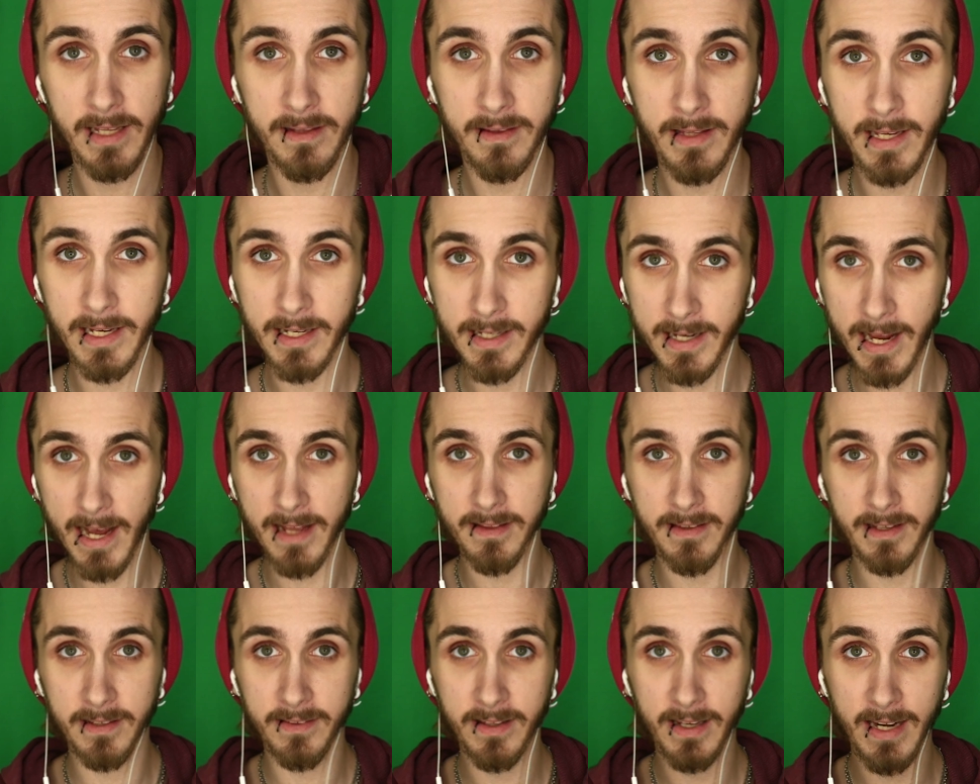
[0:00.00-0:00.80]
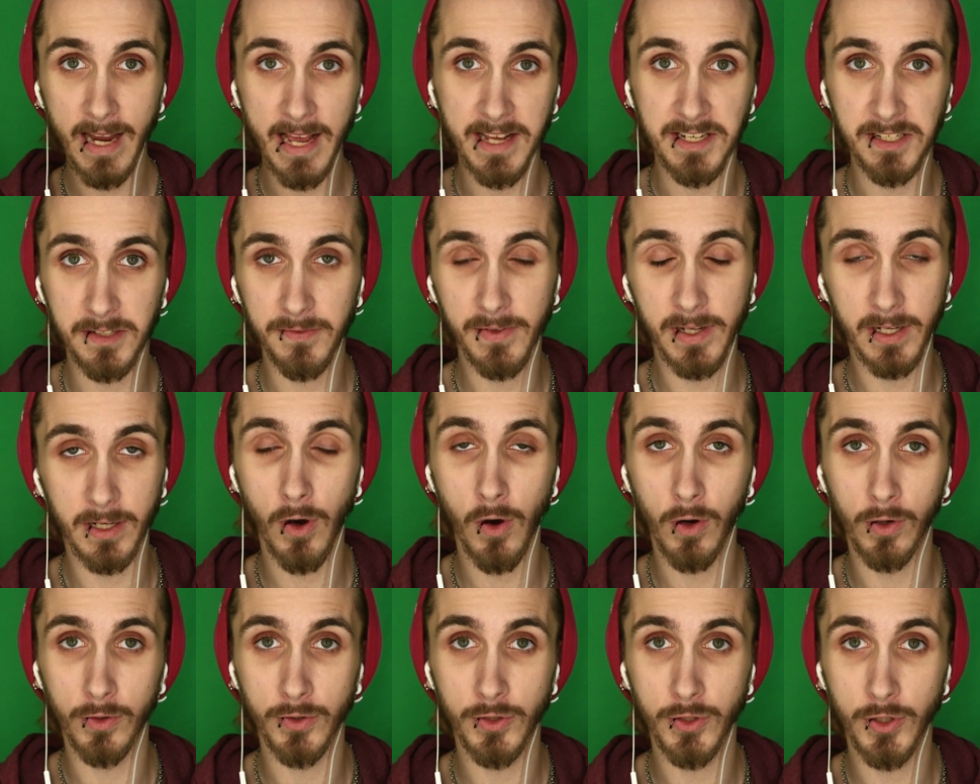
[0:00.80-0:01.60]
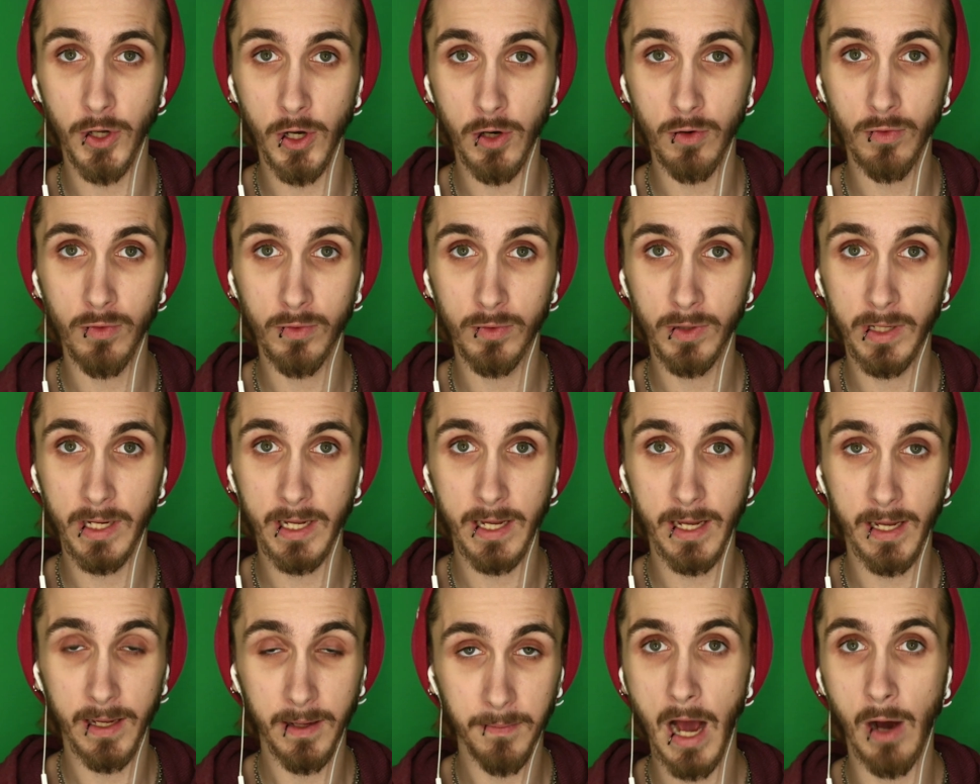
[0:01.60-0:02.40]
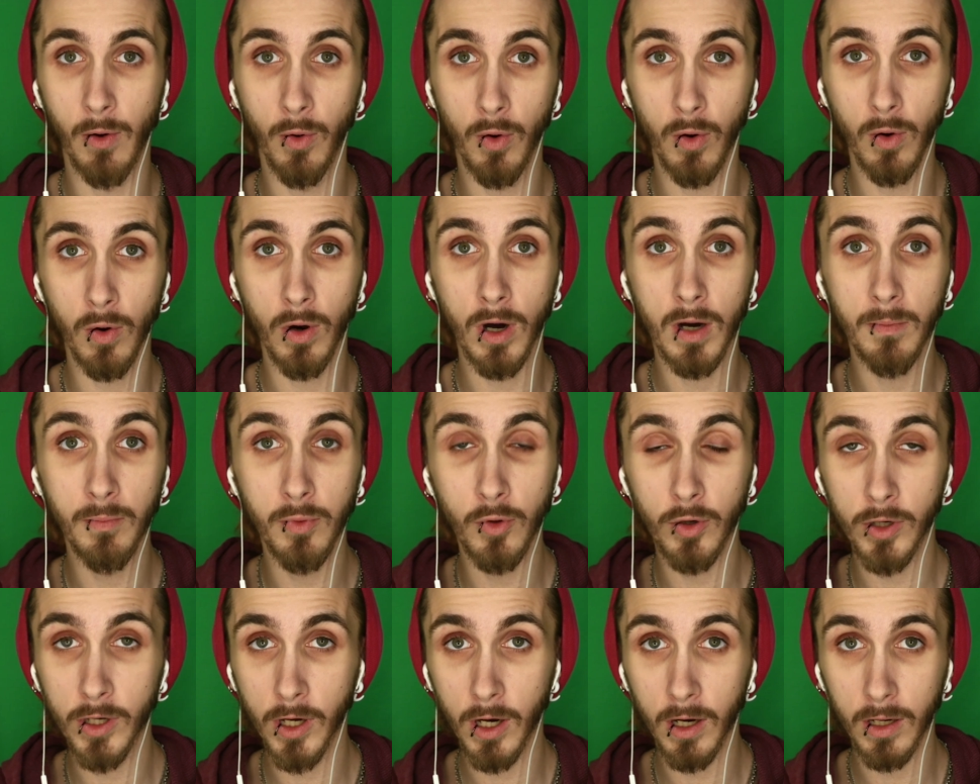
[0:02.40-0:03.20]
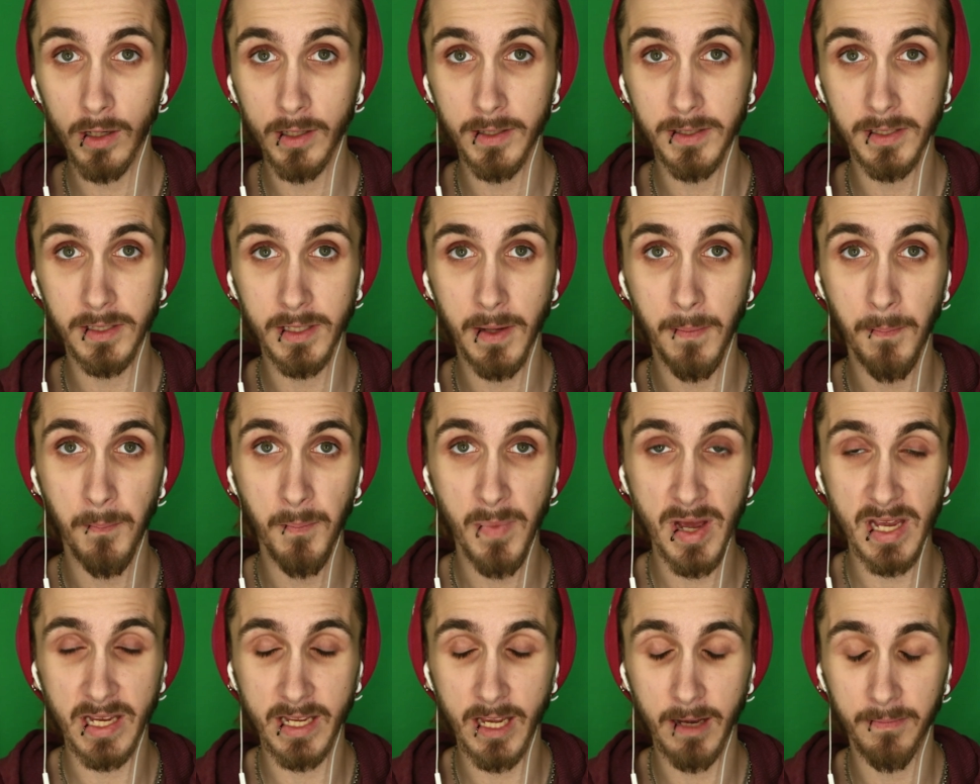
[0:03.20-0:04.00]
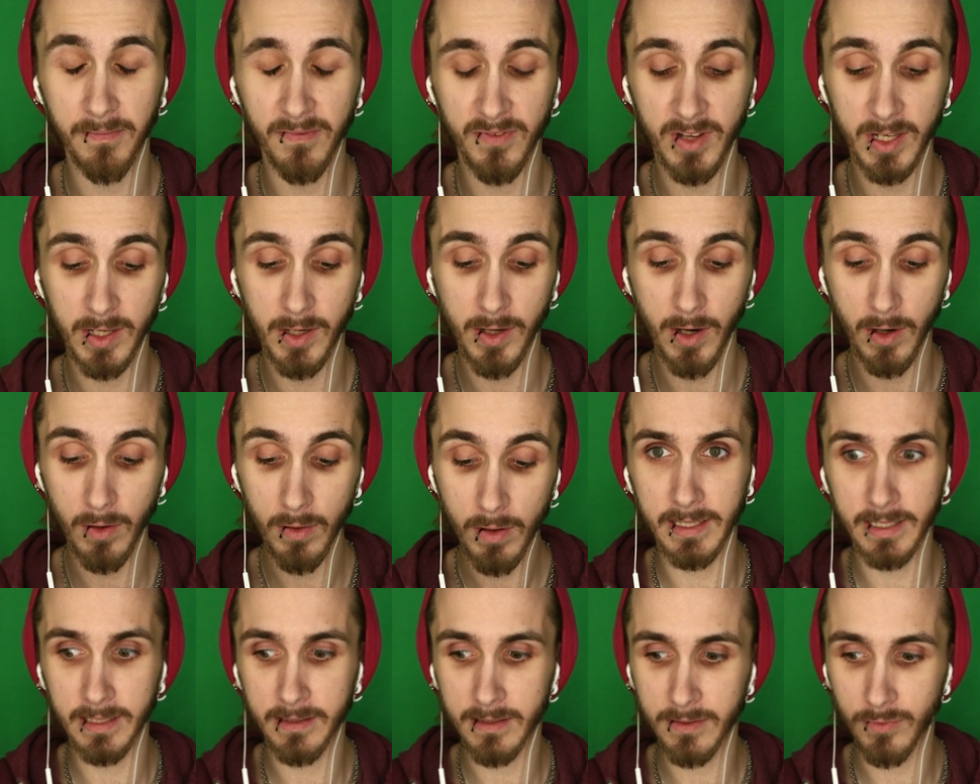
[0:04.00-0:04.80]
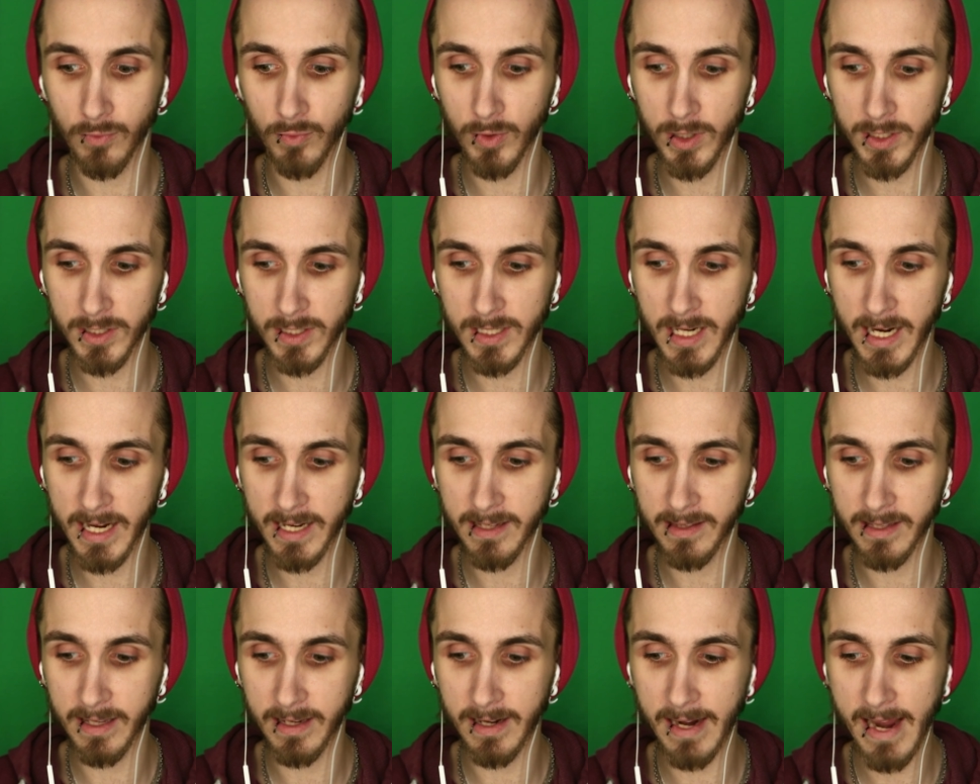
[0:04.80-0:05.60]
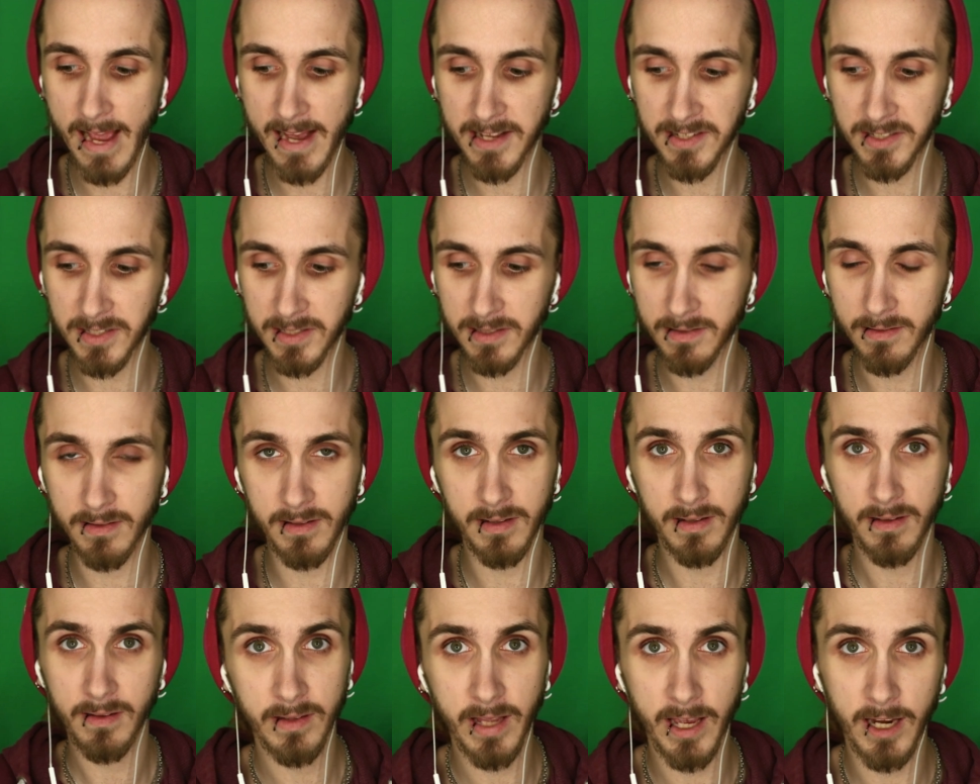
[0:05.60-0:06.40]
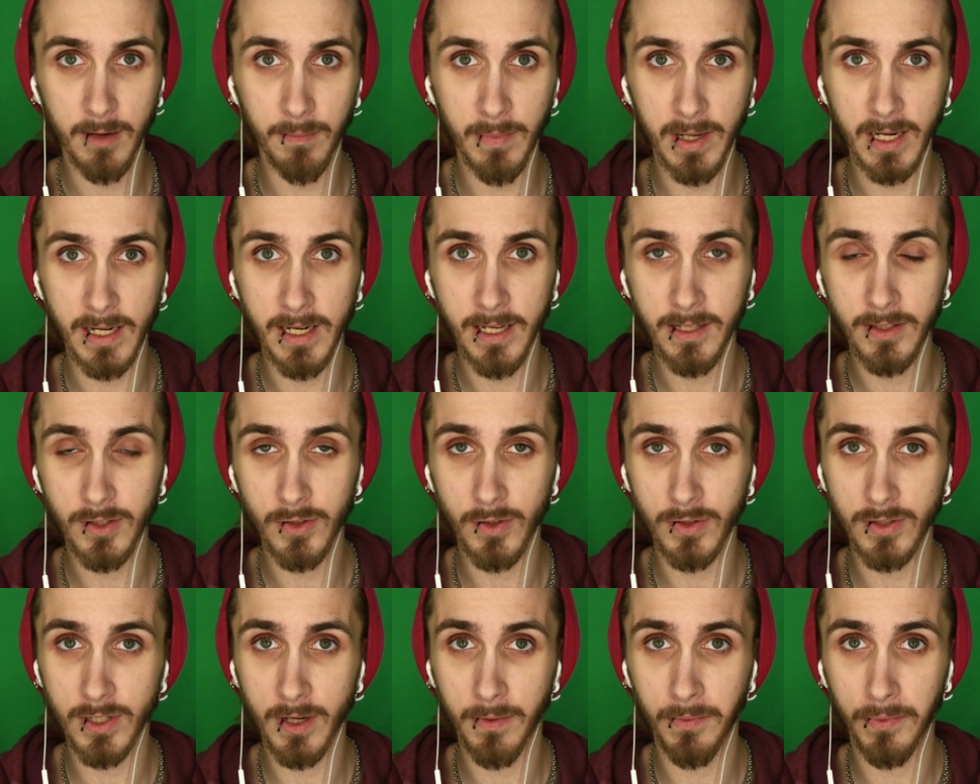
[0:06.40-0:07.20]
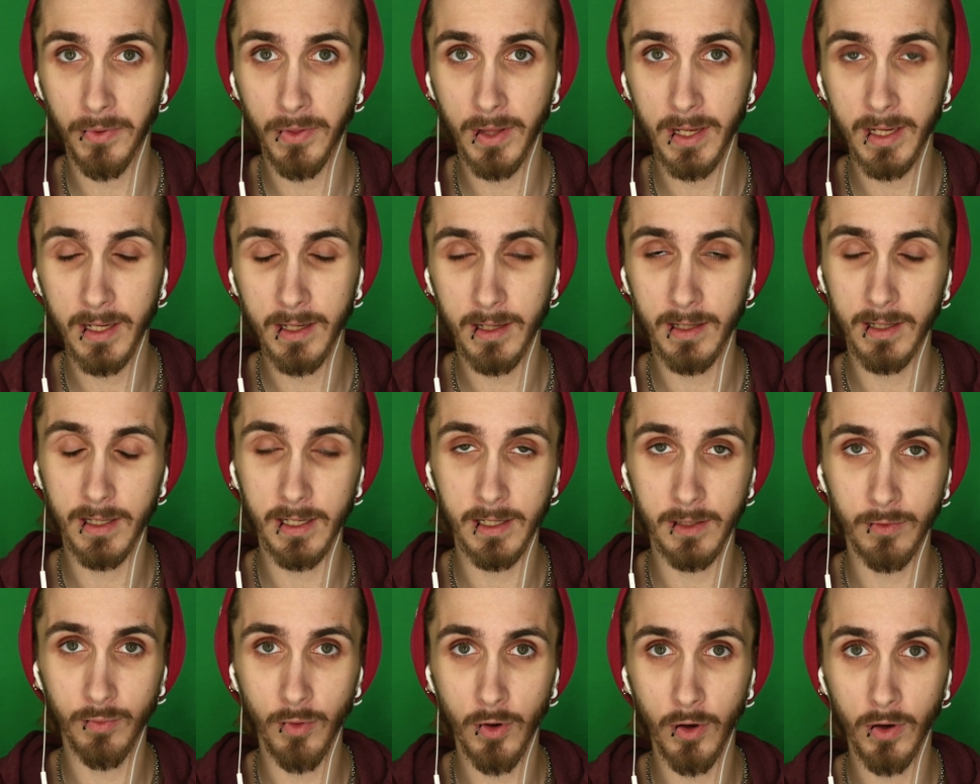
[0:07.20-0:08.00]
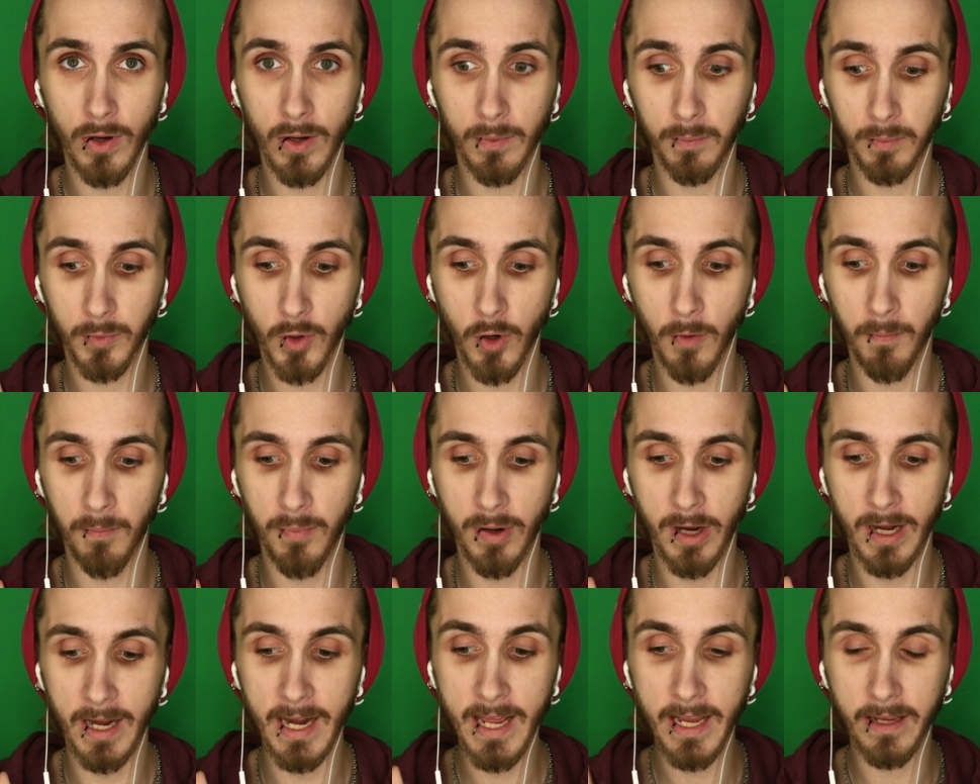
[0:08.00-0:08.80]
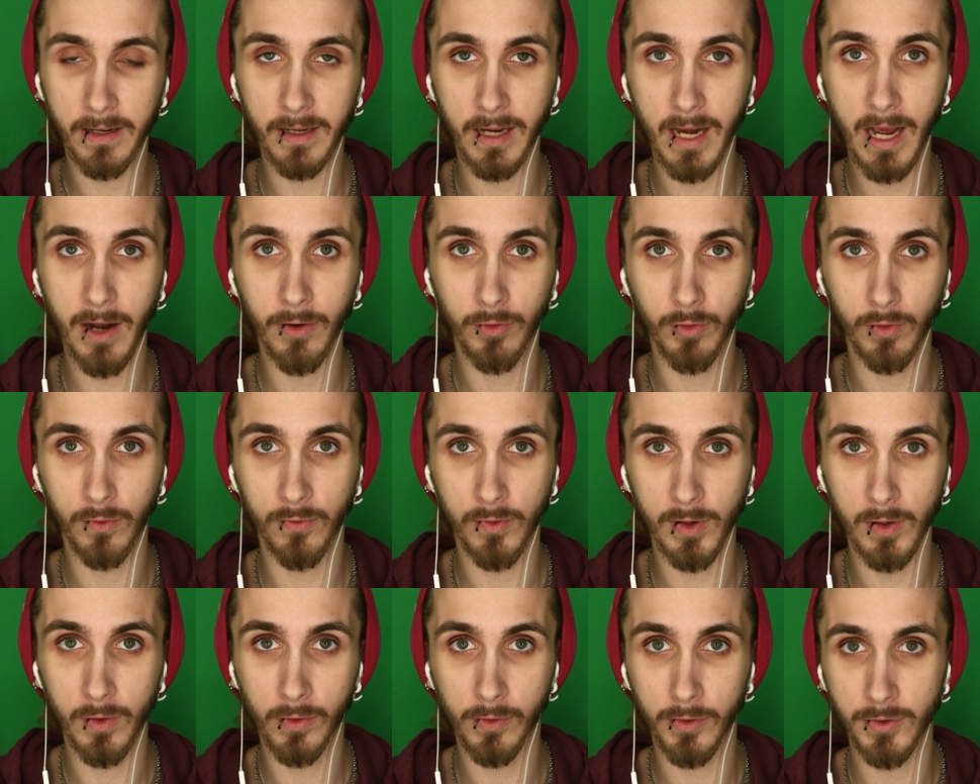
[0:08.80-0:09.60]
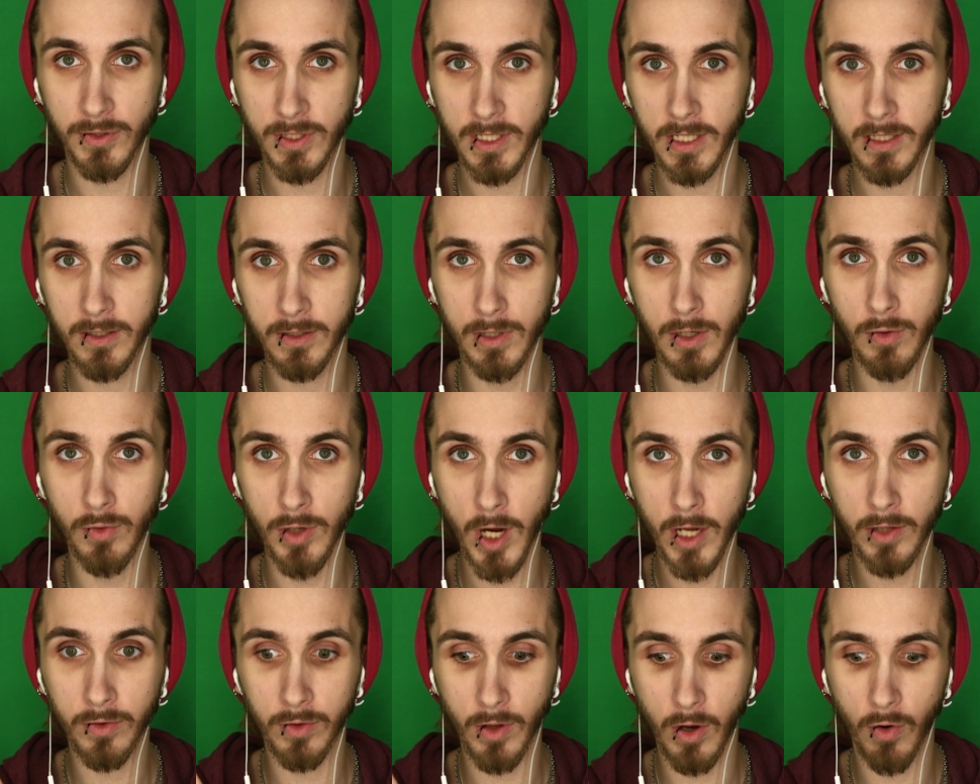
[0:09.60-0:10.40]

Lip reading: It did that in the last video also, the Aurora Borealis makeup video. It was like the last 10 minutes or something, it were completely out of focus and I do not